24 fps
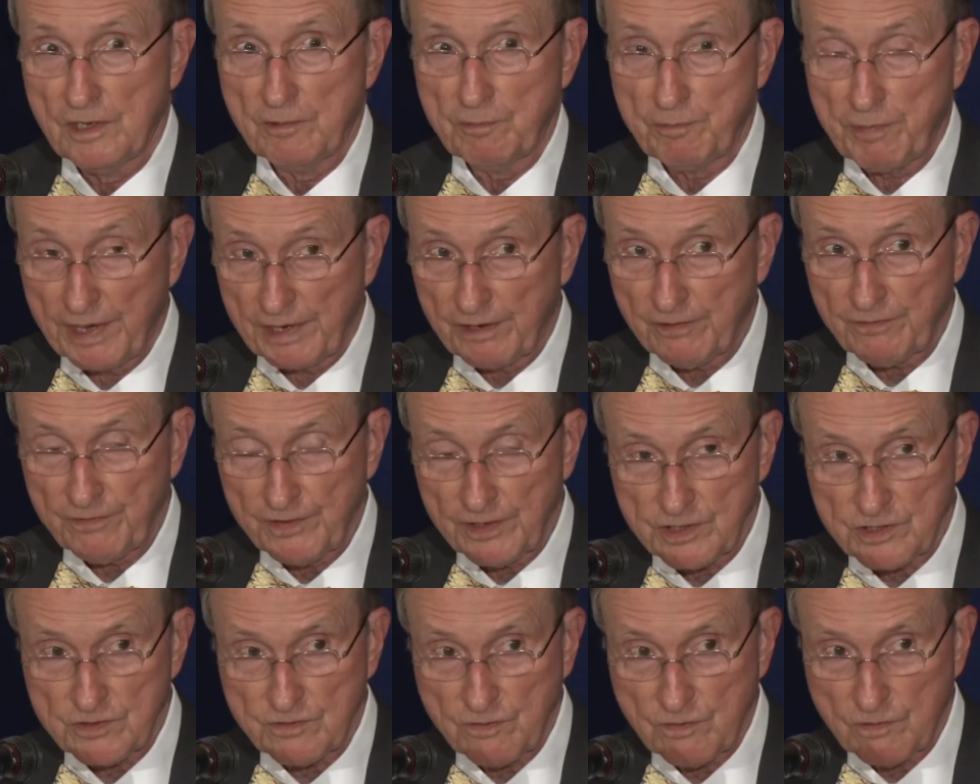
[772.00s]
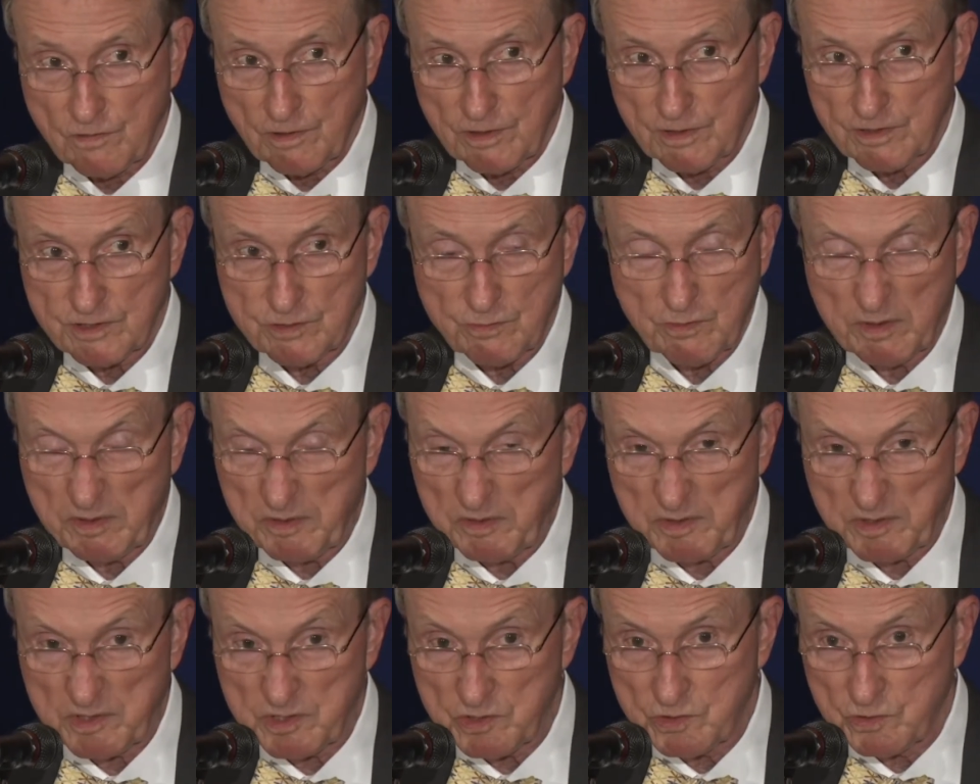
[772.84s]
benefits for us,
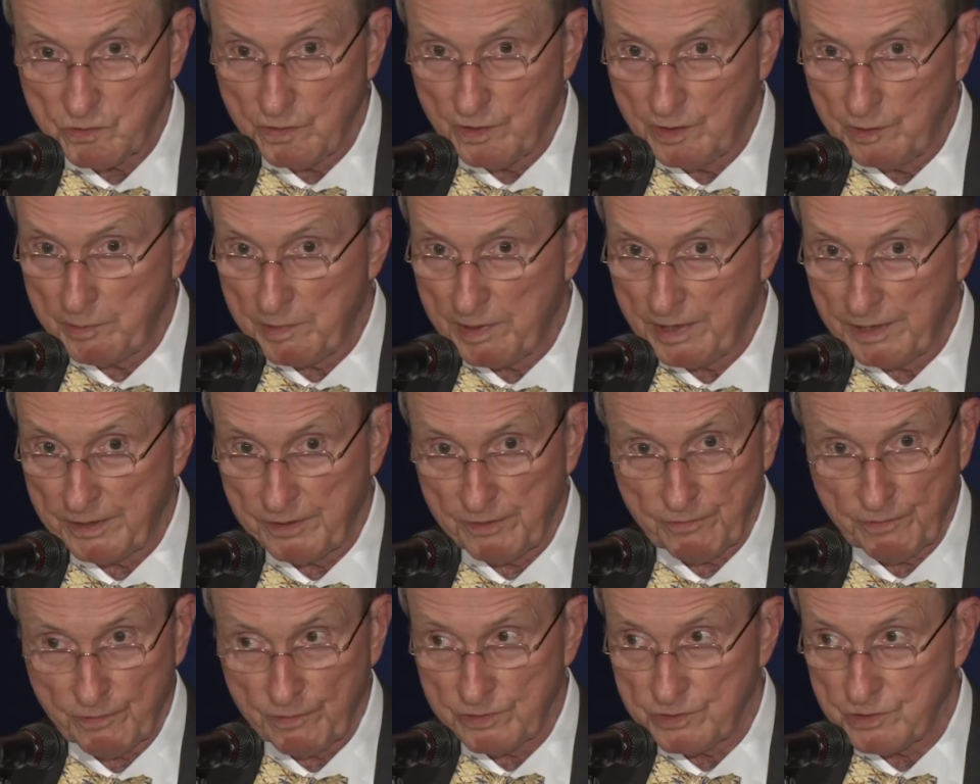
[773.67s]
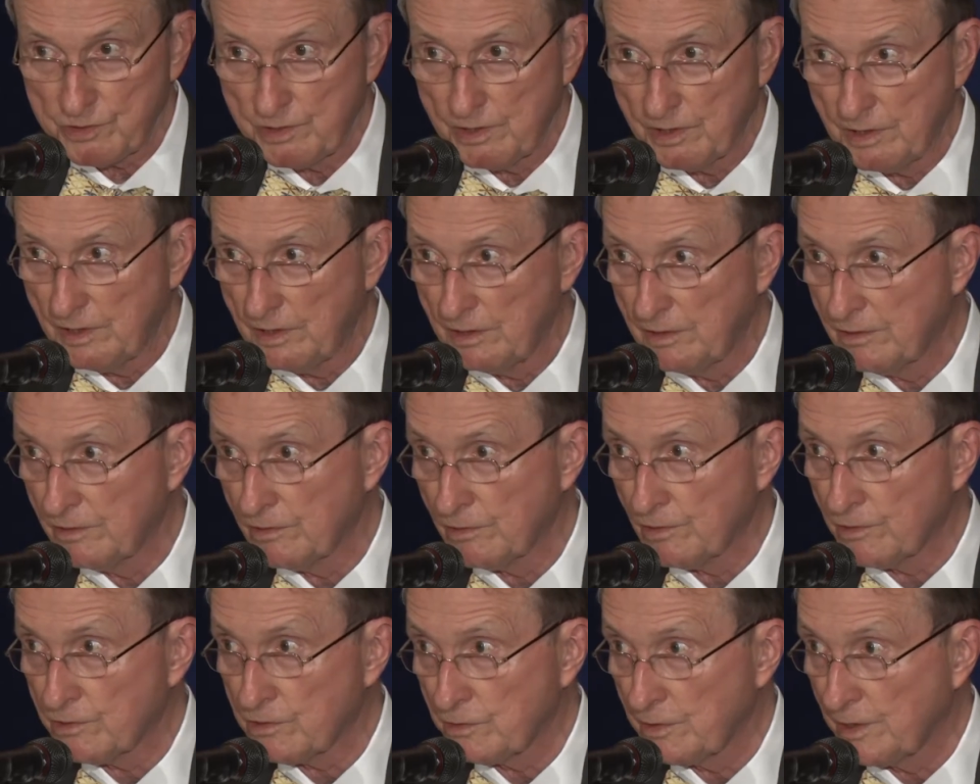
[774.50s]
whether it's soil biodiversity,
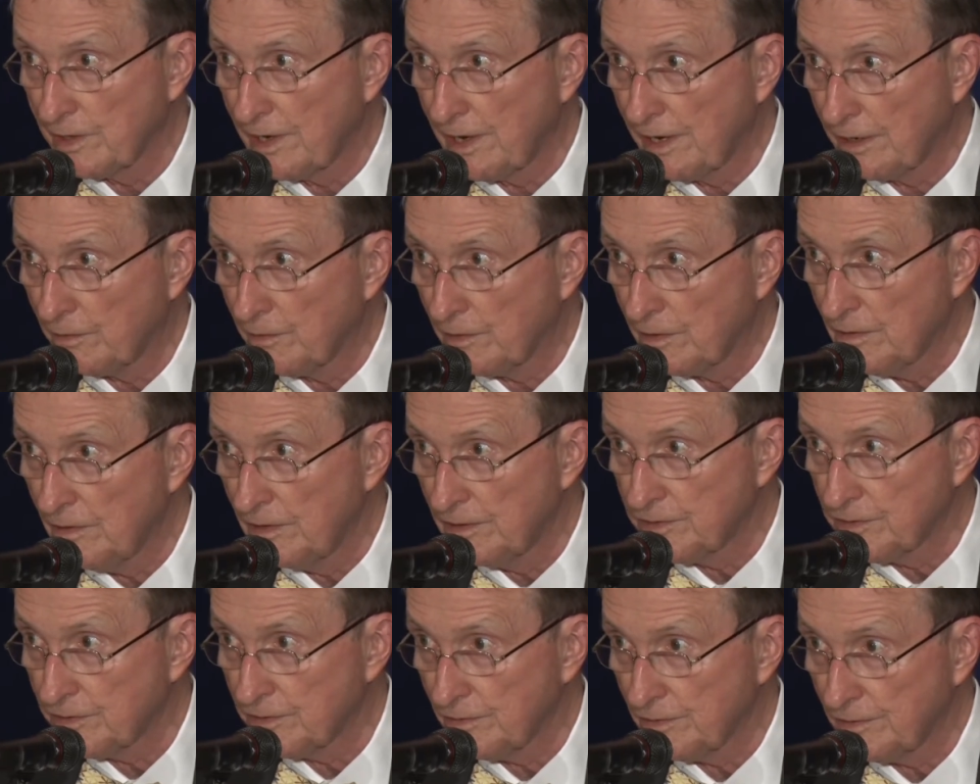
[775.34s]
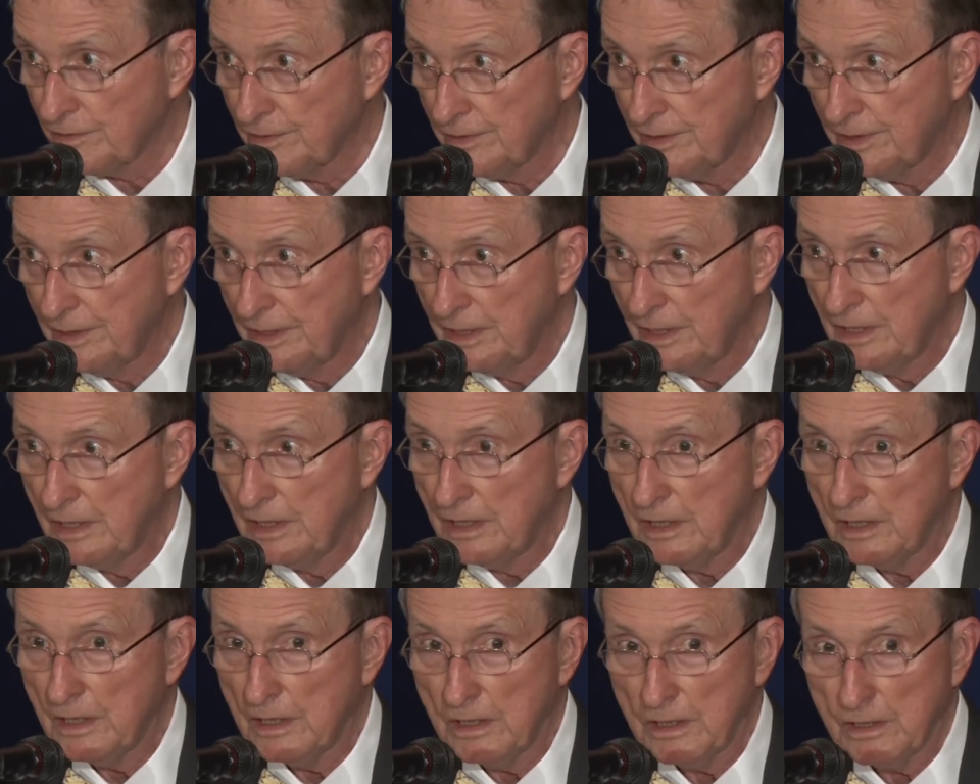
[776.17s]
nurturing agriculture,
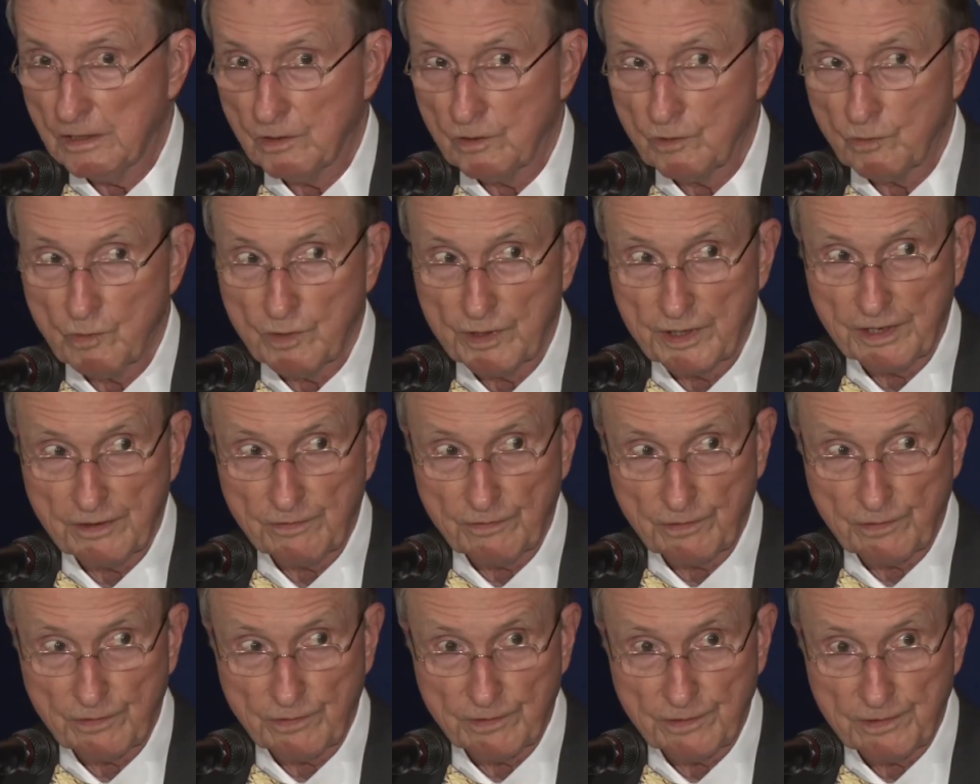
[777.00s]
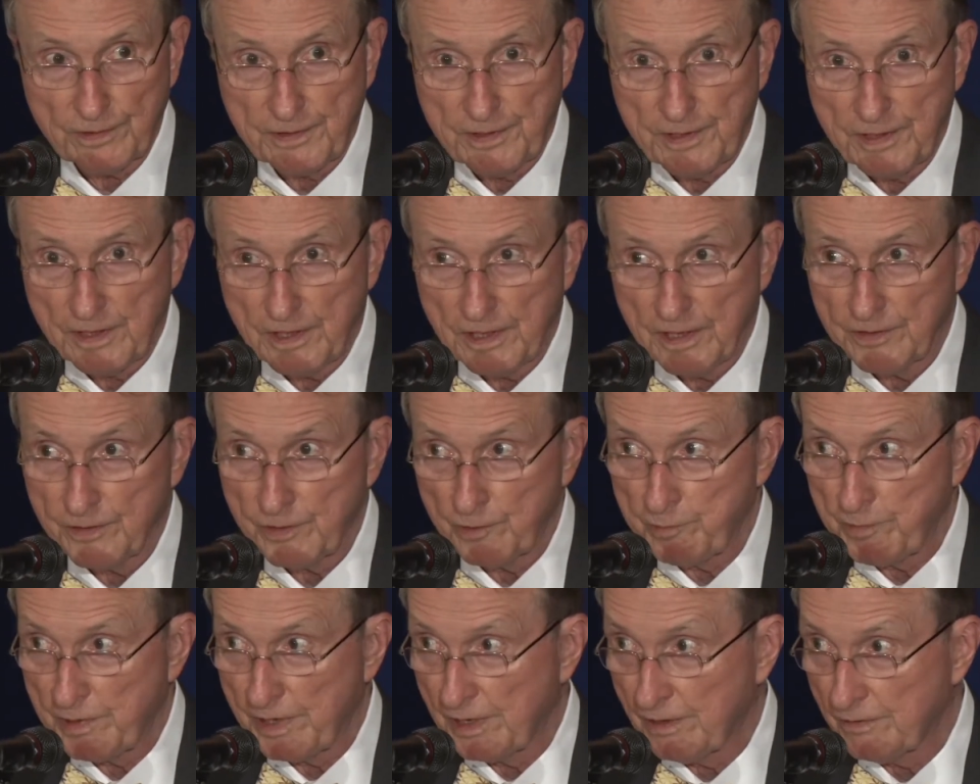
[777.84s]
or whatever other
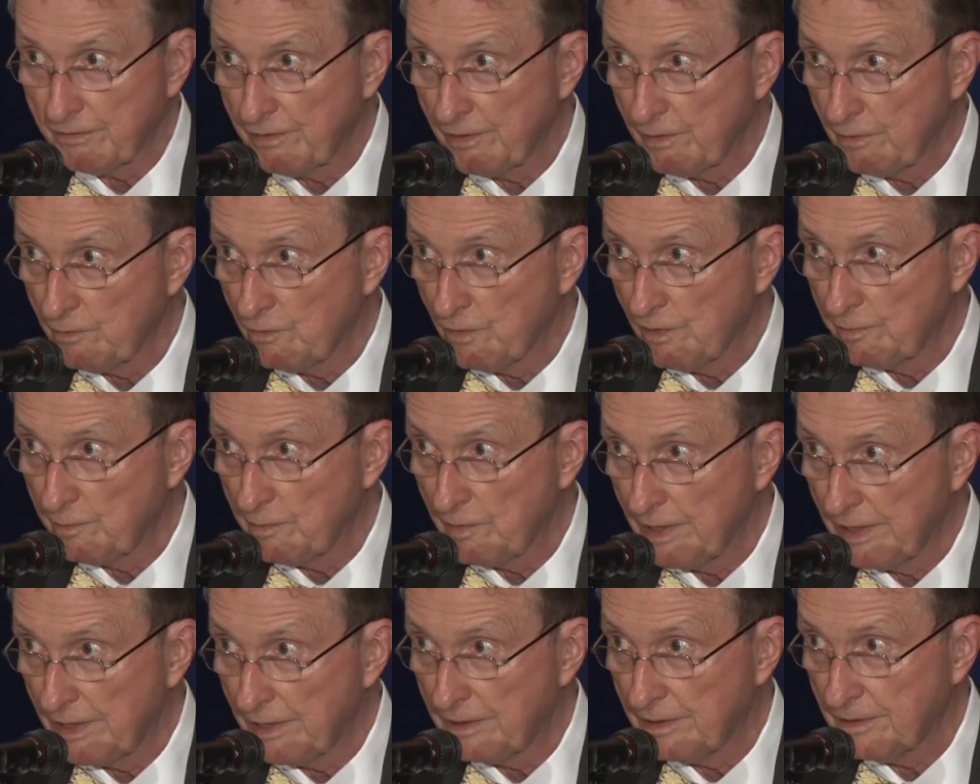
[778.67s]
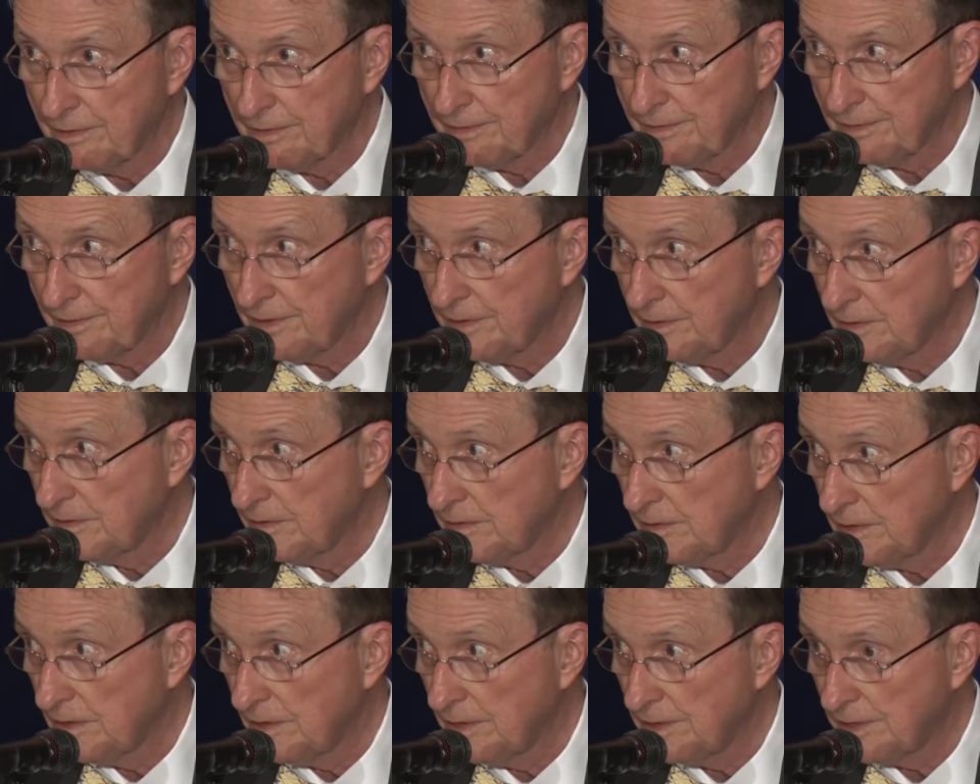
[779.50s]
benefit one might
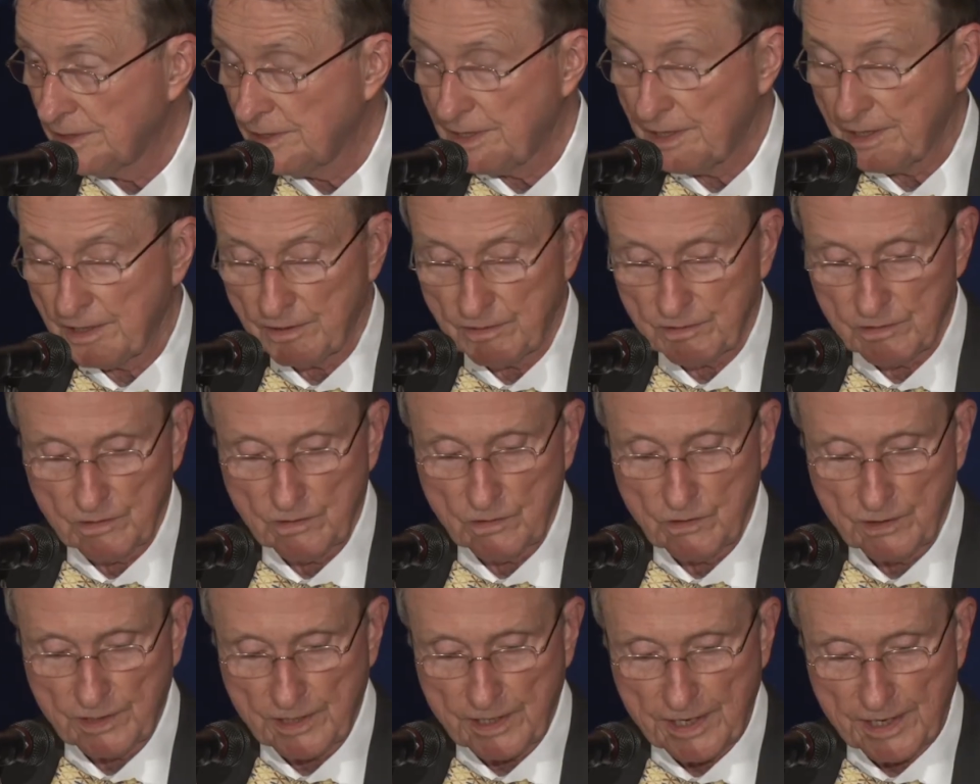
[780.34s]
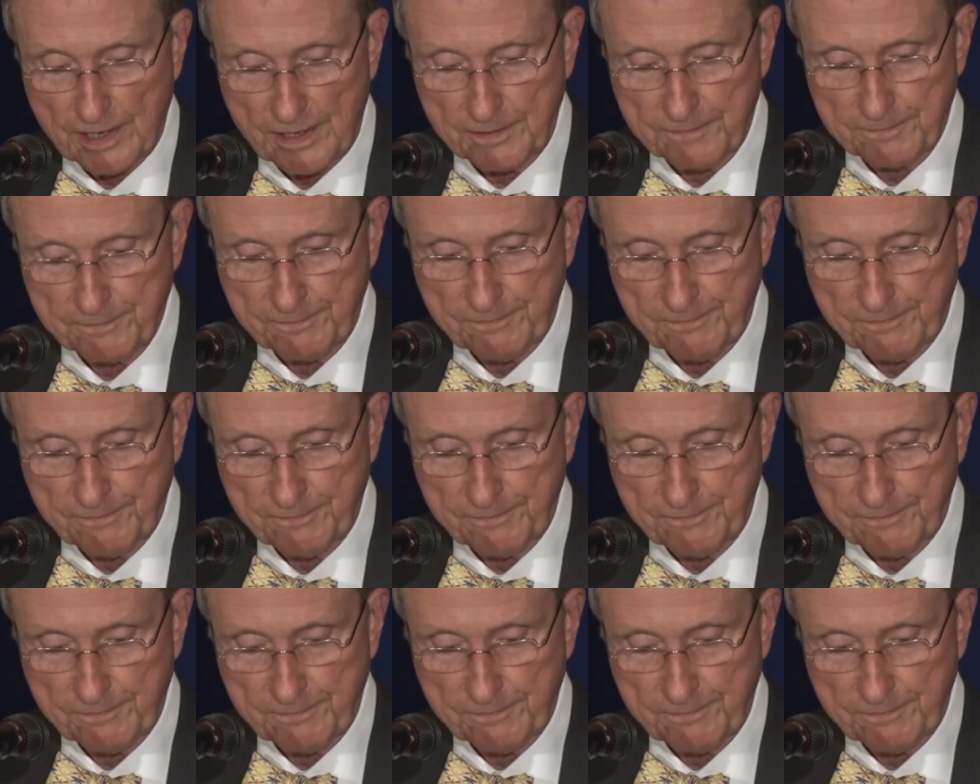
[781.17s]
care to look at.